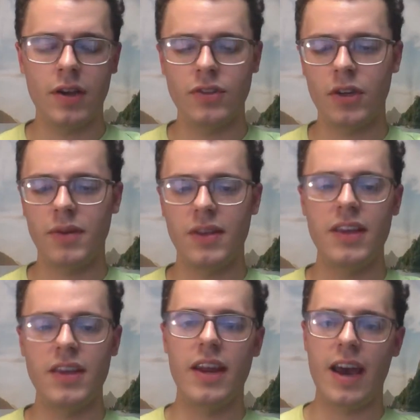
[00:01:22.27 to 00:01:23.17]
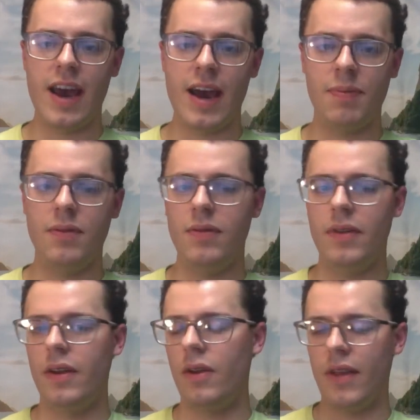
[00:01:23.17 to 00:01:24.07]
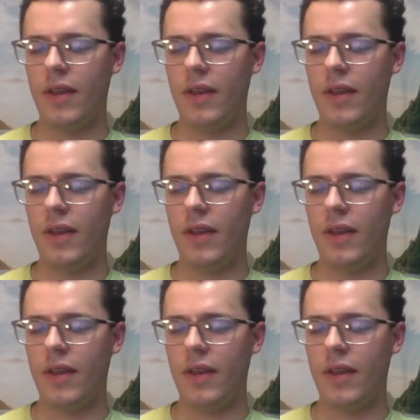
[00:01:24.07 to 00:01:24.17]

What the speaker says: I'll talk about the YETI app and all